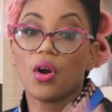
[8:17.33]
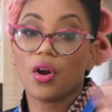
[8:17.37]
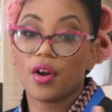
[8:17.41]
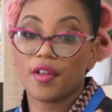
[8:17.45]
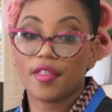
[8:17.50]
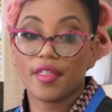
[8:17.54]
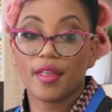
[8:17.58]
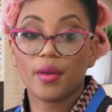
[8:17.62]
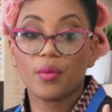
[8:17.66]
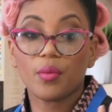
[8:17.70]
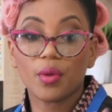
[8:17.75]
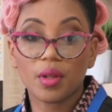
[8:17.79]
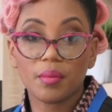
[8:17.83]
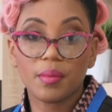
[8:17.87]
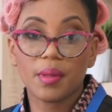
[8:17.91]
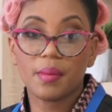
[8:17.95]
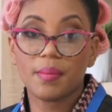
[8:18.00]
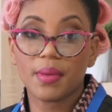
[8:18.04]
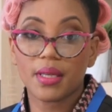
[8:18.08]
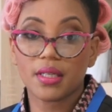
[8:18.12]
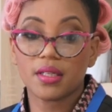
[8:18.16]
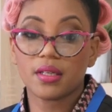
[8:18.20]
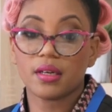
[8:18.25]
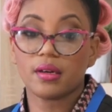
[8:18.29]
or they will be
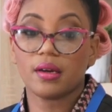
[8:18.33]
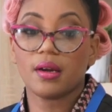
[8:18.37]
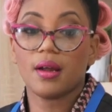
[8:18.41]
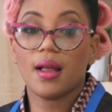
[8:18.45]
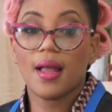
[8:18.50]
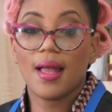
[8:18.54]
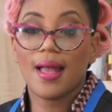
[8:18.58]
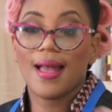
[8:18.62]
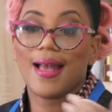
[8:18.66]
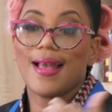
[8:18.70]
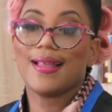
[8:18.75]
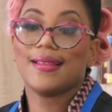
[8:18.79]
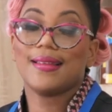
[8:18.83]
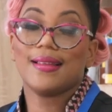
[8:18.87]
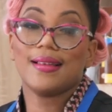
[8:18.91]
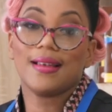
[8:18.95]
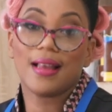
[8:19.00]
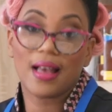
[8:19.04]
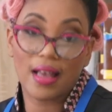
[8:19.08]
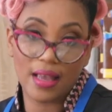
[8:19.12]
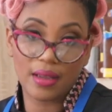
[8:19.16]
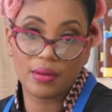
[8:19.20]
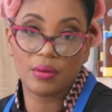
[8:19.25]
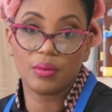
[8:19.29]
bitter, and
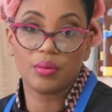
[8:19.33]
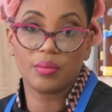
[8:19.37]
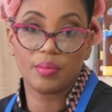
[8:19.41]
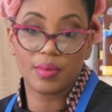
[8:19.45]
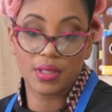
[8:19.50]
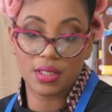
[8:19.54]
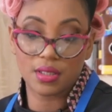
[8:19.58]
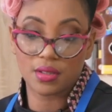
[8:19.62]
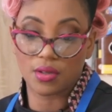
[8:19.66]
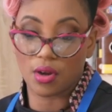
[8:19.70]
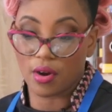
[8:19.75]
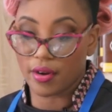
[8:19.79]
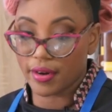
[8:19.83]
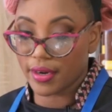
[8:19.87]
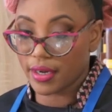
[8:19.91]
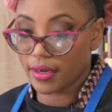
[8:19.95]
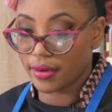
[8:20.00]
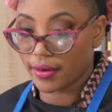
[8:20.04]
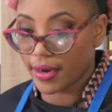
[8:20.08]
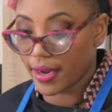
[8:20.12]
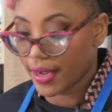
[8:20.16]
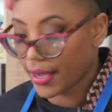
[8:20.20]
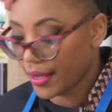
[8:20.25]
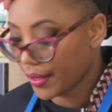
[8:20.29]
then I will be
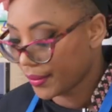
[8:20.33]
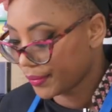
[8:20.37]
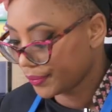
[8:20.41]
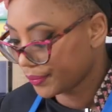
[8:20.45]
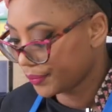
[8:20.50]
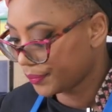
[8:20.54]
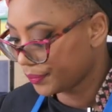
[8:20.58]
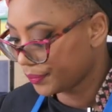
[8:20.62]
sorry, right?